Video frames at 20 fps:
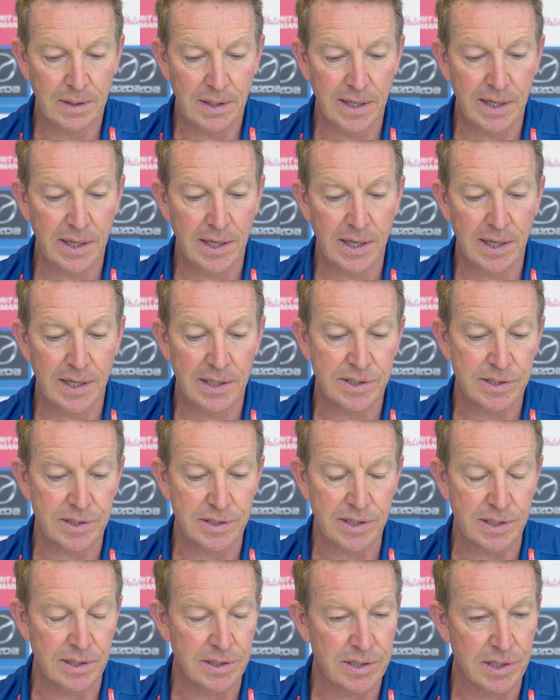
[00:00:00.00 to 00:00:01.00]
He's
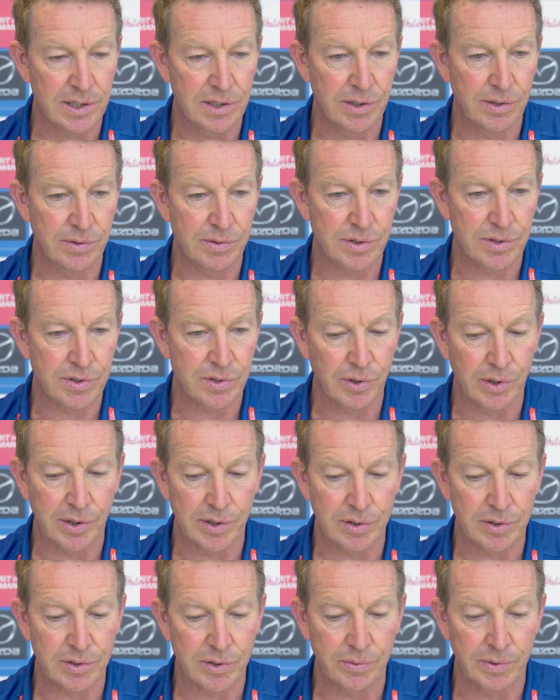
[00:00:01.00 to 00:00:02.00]
just continued to try
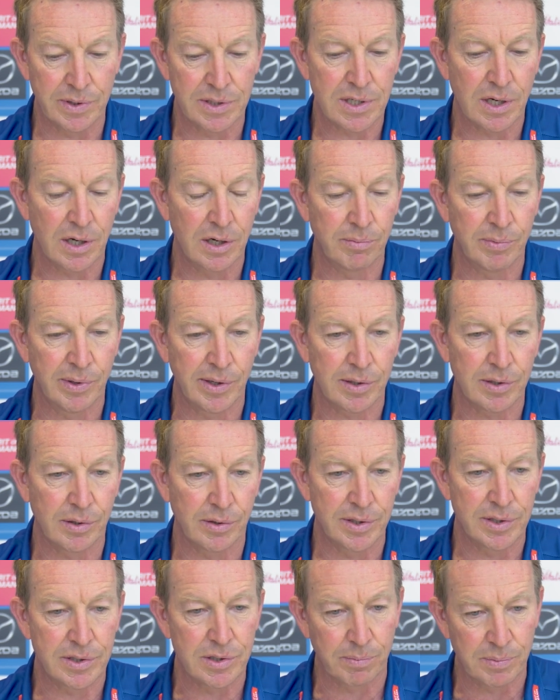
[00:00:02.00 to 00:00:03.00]
to do his homework
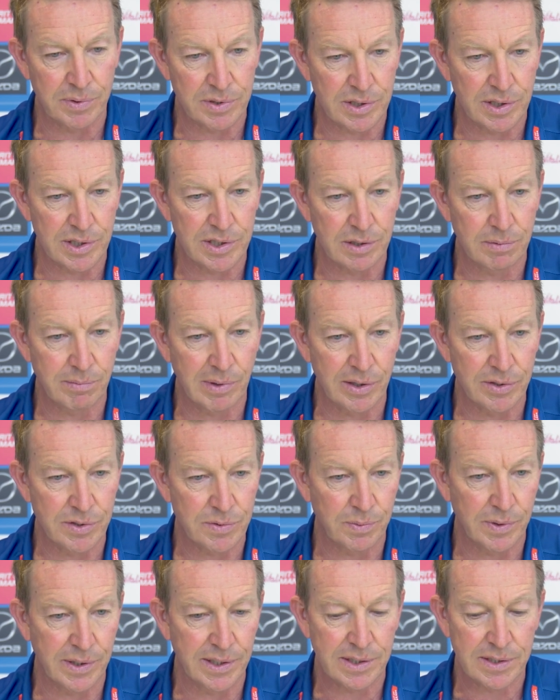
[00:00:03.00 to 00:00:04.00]
on his opposition
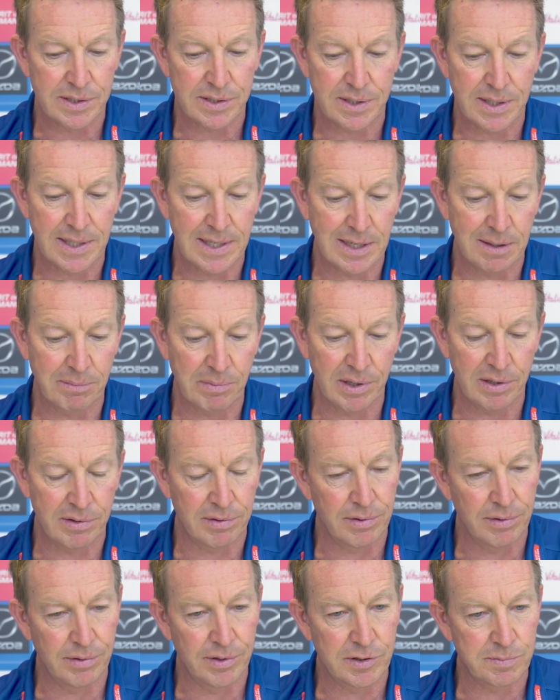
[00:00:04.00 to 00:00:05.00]
most weeks.
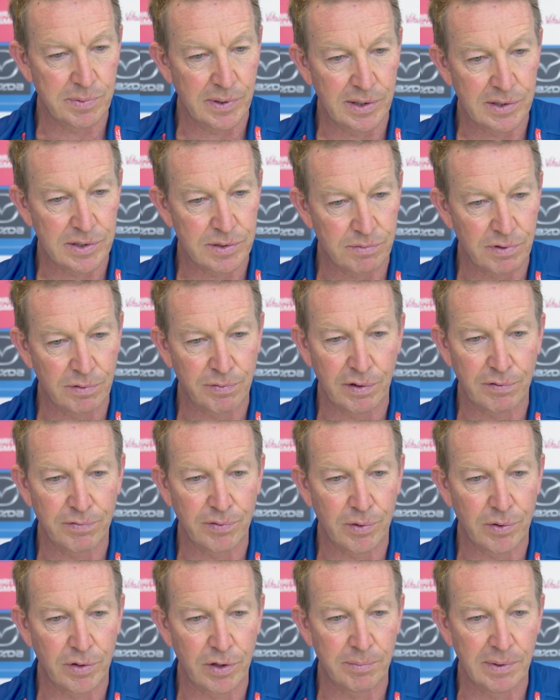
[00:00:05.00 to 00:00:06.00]
Heath Uni's been terrific
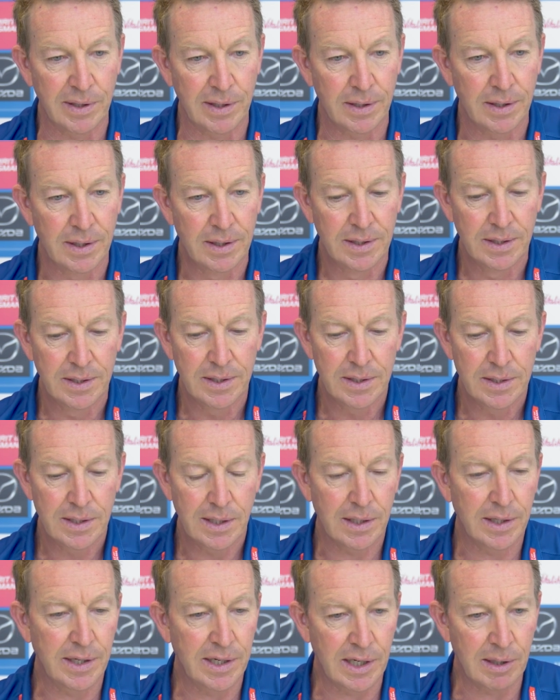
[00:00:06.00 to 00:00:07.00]
for him in
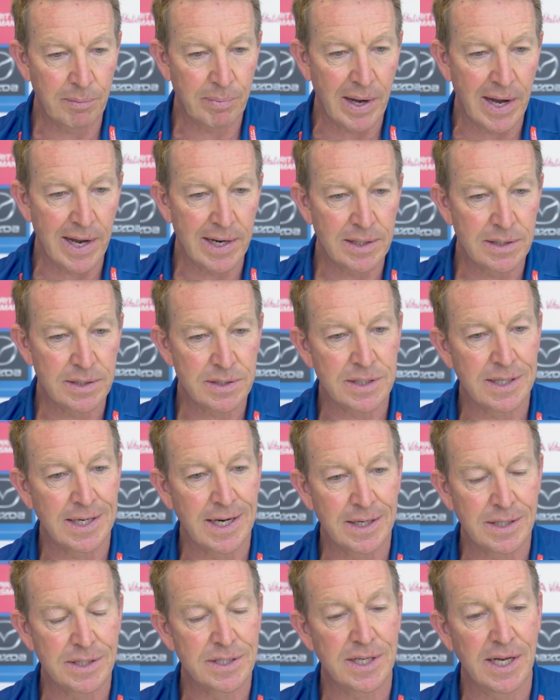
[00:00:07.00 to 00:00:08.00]
leading patterns and
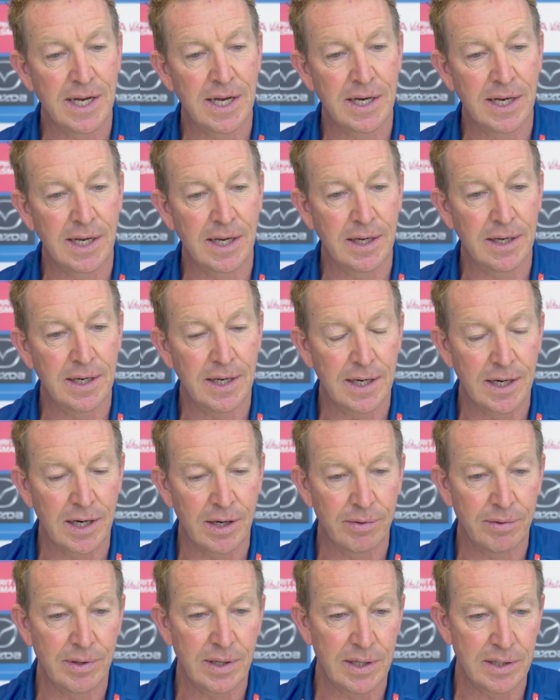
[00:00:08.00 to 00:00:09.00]
understanding, you
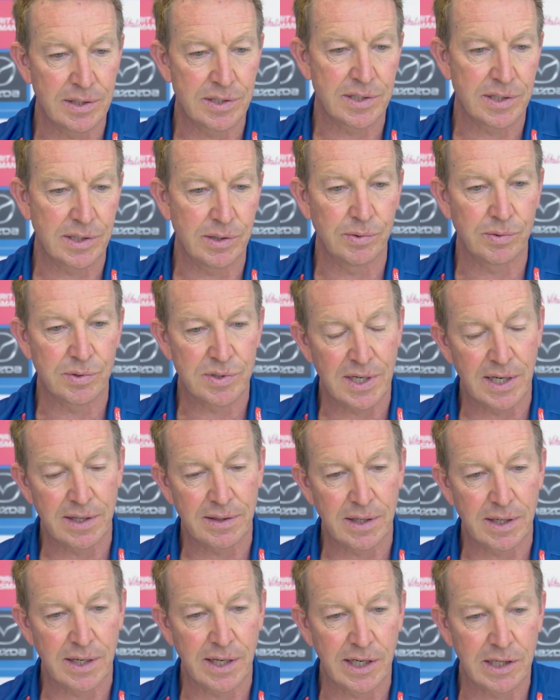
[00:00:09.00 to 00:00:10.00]
know, his skill
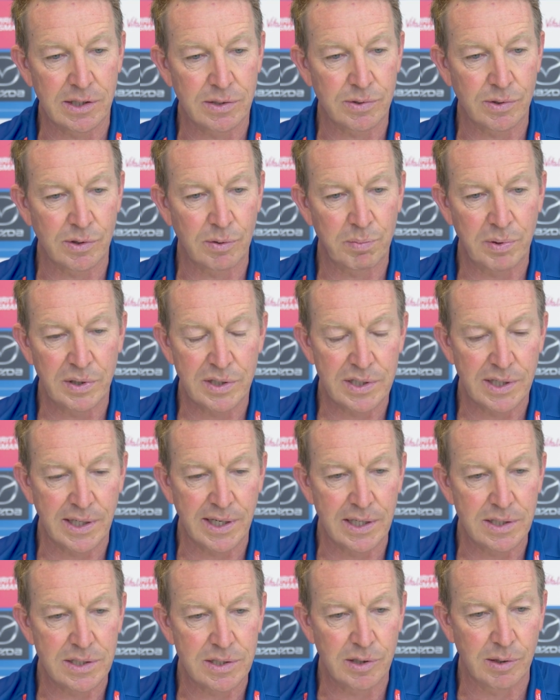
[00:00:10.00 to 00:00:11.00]
set that he can sort of pitch
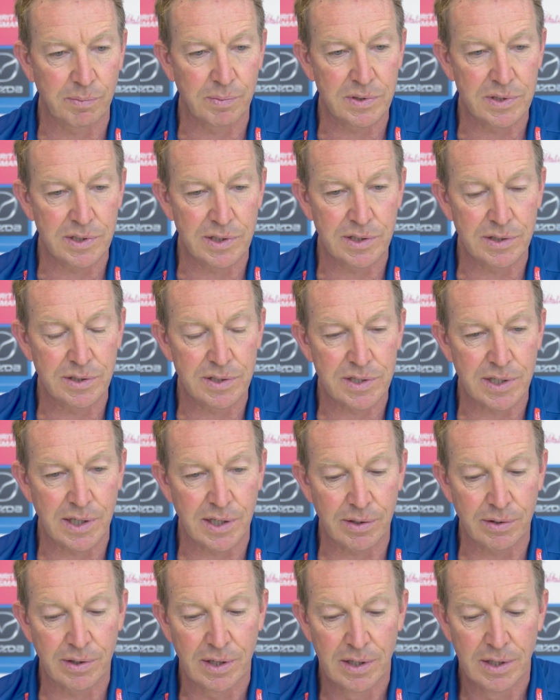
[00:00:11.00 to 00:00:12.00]
against the opposition.
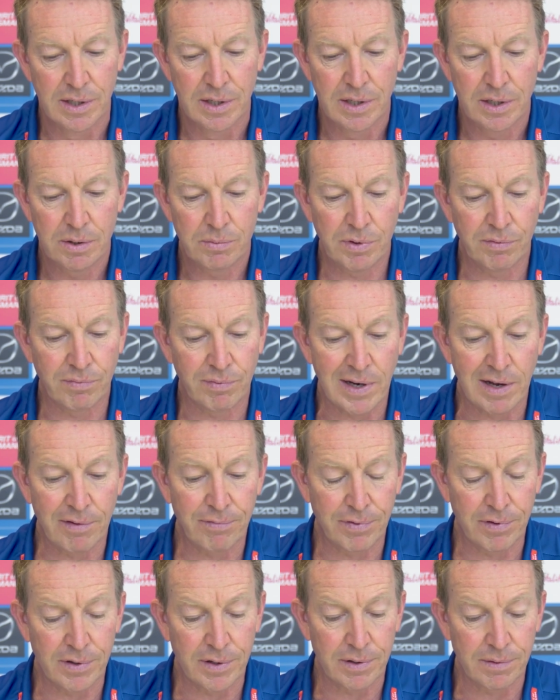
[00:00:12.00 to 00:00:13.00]
So we've
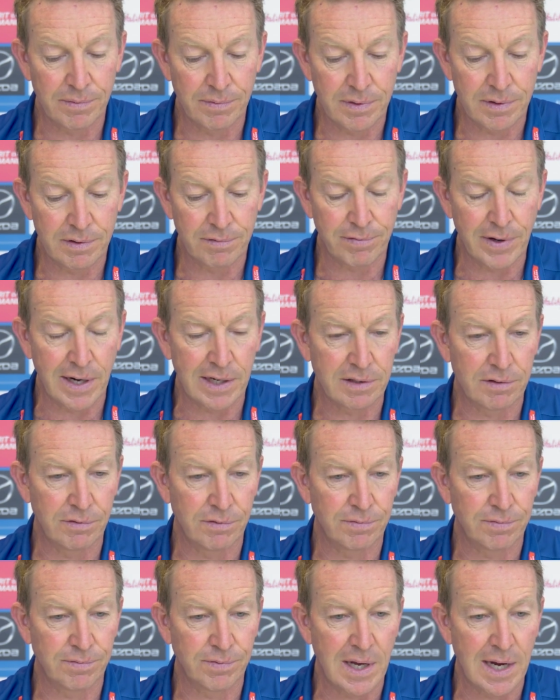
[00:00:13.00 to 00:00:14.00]
loved the fact
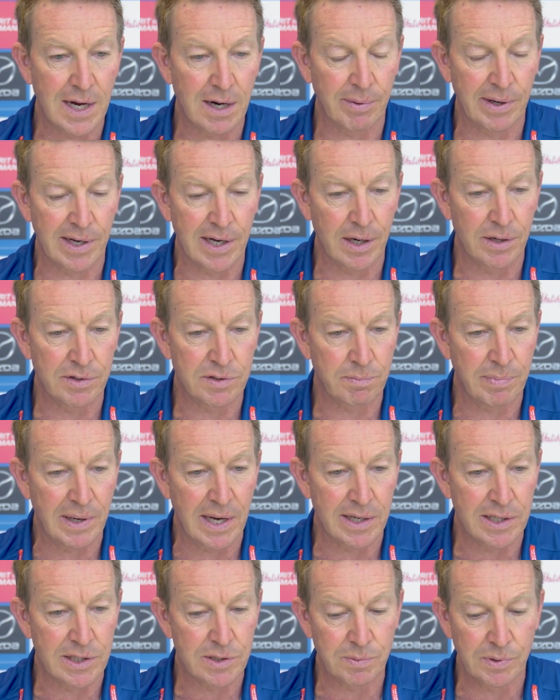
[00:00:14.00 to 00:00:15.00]
of how he goes
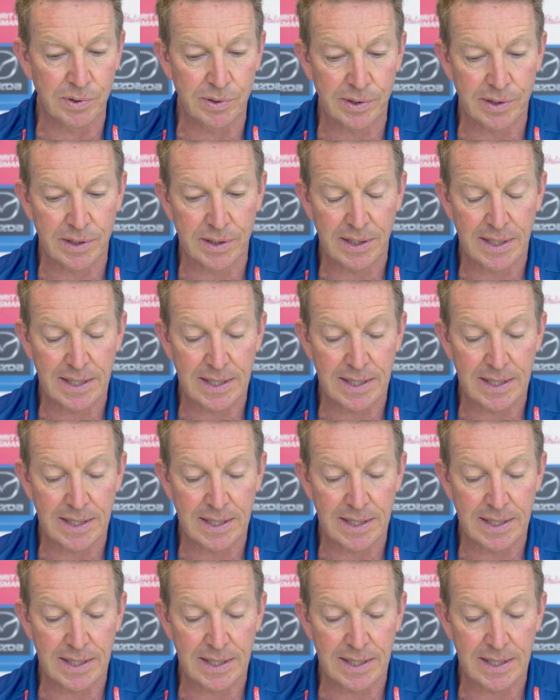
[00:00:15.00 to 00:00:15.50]
about his work.